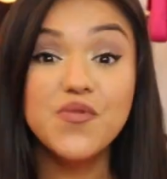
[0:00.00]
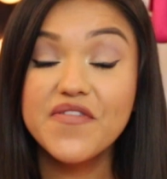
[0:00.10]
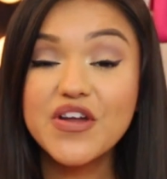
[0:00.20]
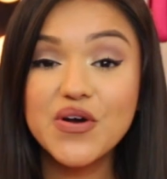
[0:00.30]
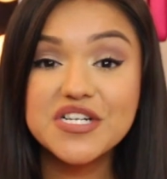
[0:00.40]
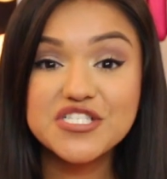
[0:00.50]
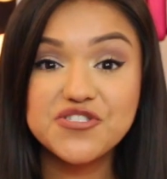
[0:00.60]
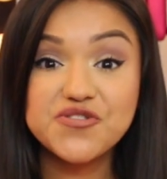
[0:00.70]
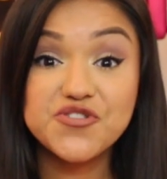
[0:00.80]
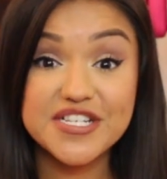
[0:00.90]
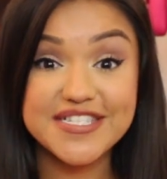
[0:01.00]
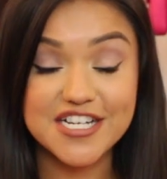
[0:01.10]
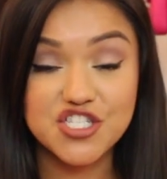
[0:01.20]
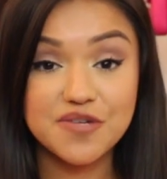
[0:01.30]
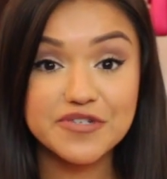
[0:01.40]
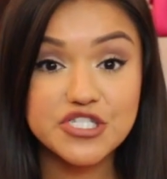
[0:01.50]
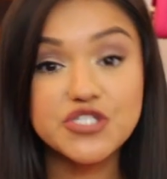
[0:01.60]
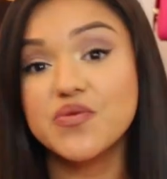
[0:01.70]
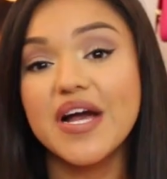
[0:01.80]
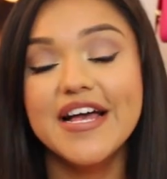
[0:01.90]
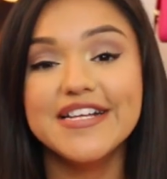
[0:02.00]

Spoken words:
Moving on to transaction number 2.